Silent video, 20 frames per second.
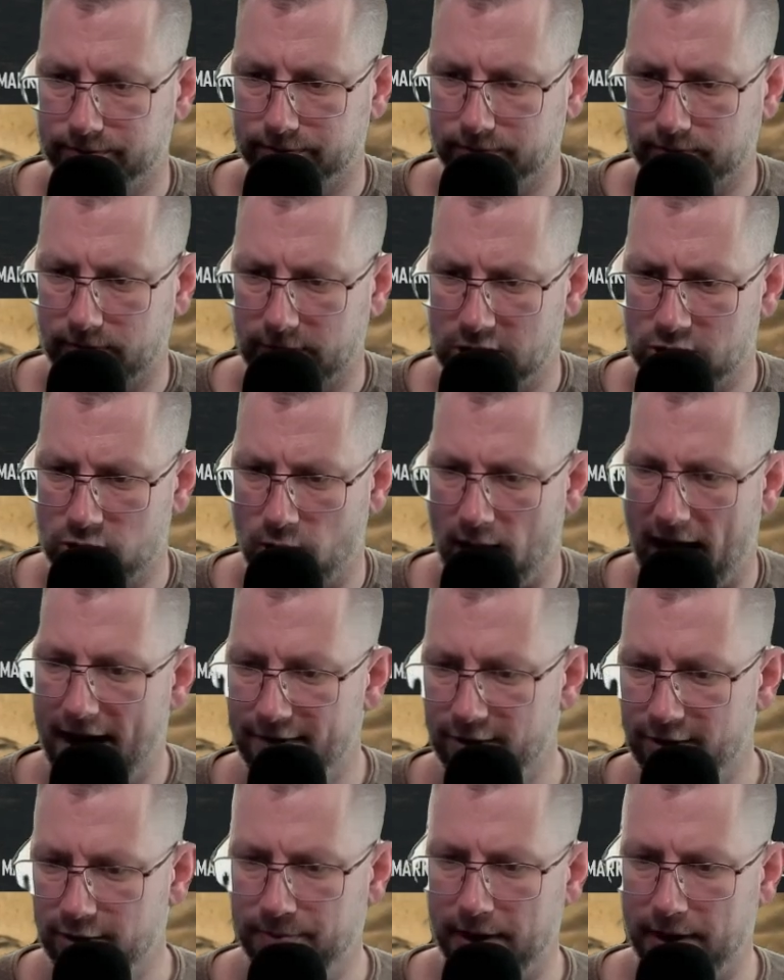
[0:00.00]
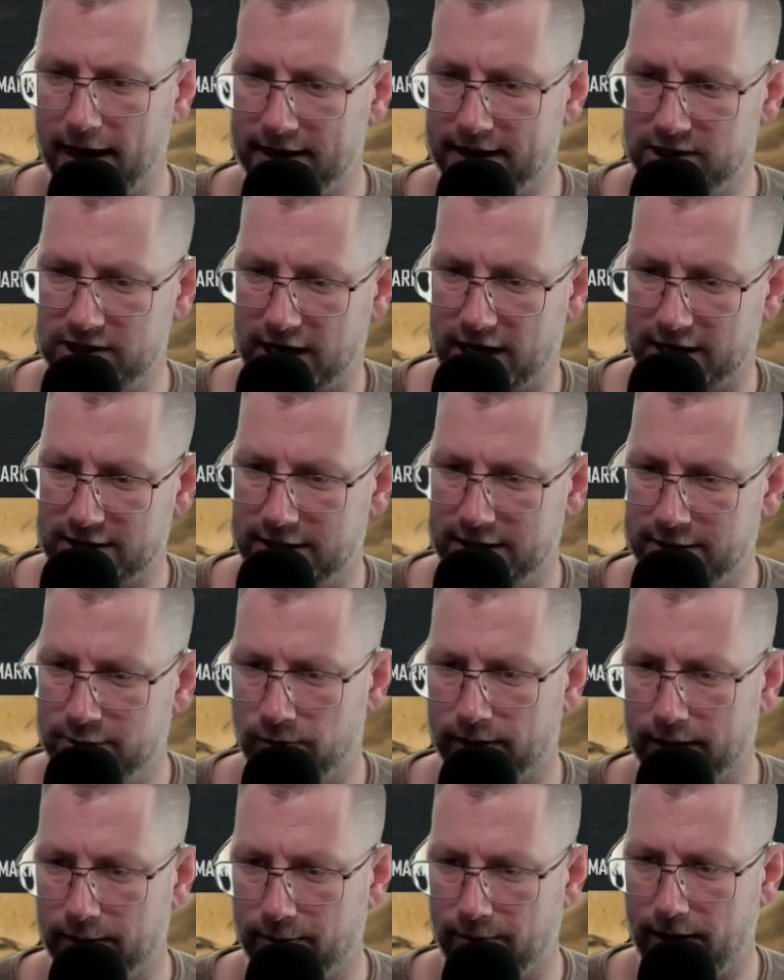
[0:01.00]
So everybody's actually doing
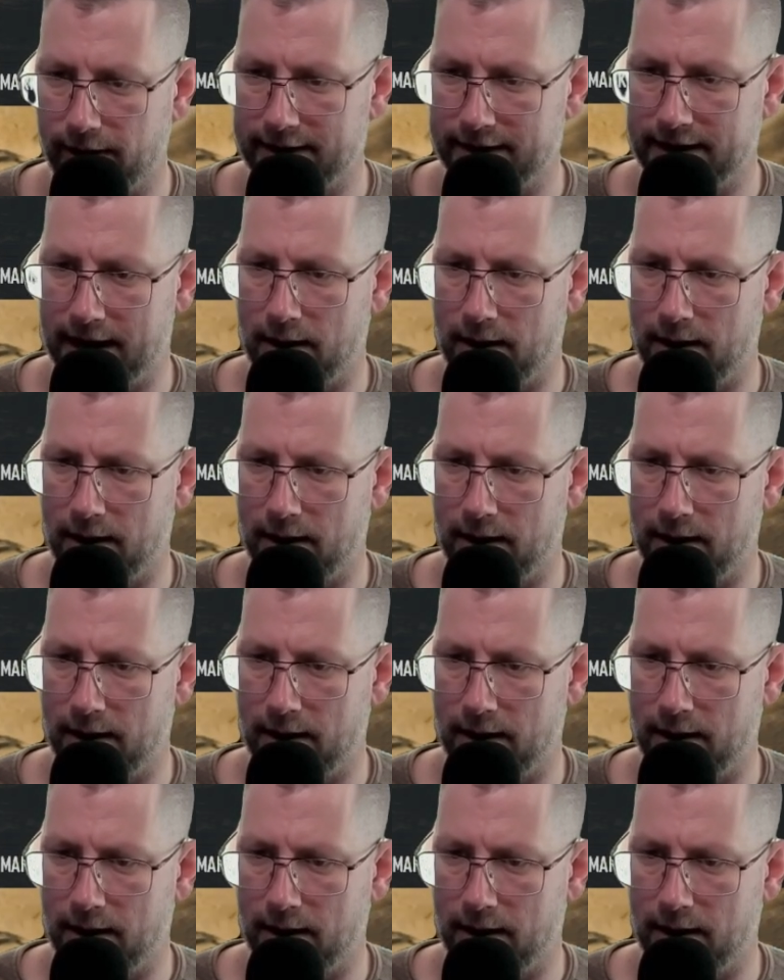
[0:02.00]
it right now.